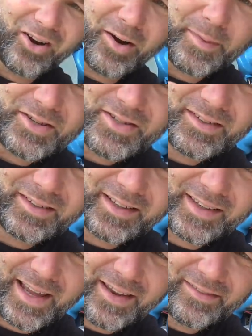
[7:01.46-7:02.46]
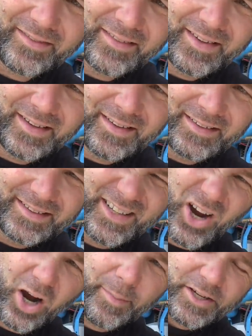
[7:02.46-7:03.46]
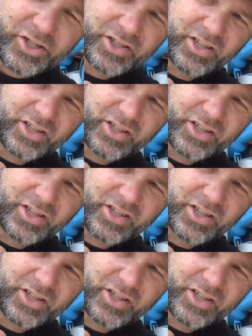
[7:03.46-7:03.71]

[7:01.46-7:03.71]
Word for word: garbage. Look at that. Garbage.